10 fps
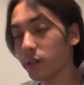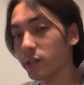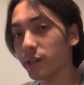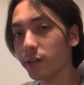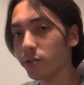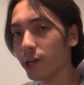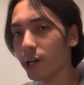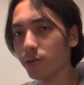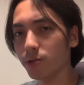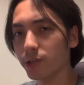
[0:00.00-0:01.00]
standard
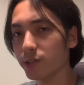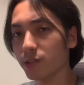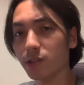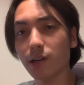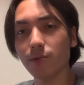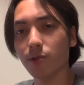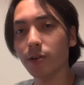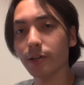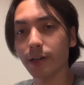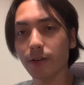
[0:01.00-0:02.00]
aggro list does not
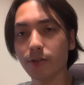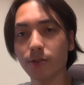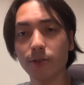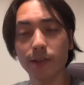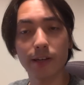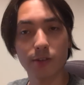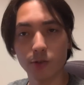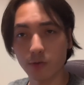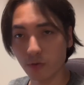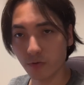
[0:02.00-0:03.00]
run a character that is
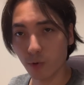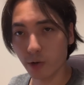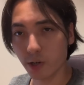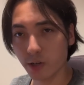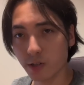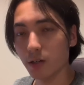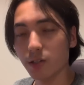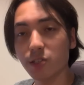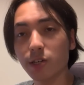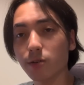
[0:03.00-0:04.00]
over 4 cost.
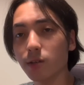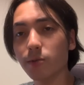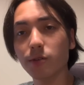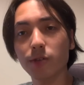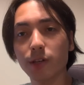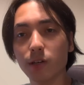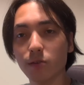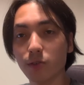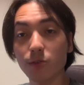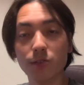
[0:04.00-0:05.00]
Generally, when you think
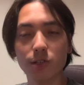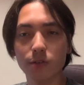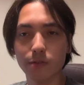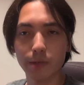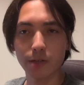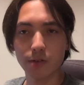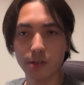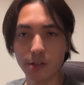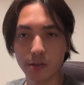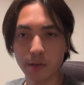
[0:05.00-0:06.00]
of using Doflamingo's
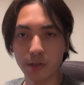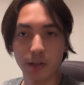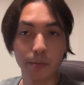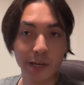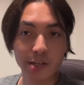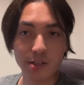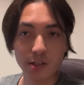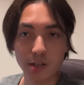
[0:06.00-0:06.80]
leader ability the best,